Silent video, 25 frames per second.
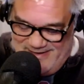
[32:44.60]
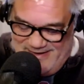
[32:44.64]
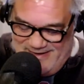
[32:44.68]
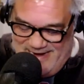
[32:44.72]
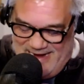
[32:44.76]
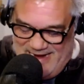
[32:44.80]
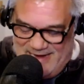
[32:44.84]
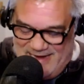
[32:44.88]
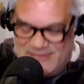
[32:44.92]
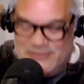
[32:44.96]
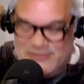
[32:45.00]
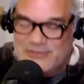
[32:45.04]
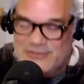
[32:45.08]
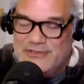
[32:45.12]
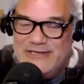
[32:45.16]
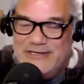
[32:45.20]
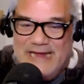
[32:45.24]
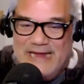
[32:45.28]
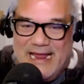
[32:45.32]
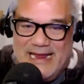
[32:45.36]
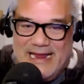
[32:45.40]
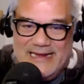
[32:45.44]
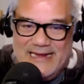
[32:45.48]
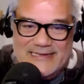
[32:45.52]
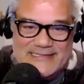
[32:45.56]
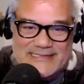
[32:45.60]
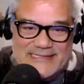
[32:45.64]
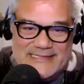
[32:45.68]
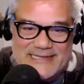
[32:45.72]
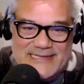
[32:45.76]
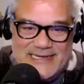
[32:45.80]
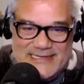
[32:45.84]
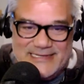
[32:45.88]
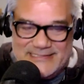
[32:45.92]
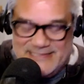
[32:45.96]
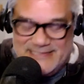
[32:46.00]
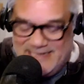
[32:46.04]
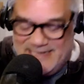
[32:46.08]
Andrew Yang is
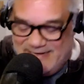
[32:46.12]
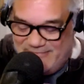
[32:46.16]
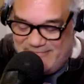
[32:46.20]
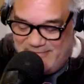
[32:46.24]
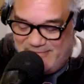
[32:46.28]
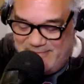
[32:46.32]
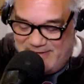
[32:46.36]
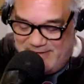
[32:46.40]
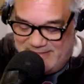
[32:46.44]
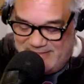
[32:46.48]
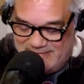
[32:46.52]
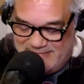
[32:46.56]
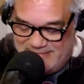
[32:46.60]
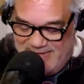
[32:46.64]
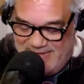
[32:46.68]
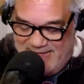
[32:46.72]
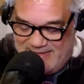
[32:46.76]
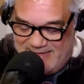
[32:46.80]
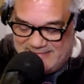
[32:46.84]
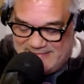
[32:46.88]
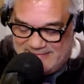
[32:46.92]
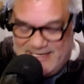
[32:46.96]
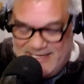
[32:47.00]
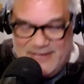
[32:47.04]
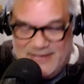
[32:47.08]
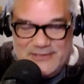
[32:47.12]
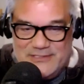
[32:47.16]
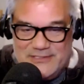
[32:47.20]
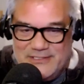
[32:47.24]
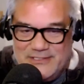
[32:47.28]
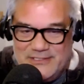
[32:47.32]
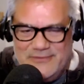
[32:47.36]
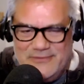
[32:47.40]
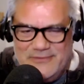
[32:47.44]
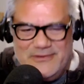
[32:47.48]
kissing everybody's ass now, too.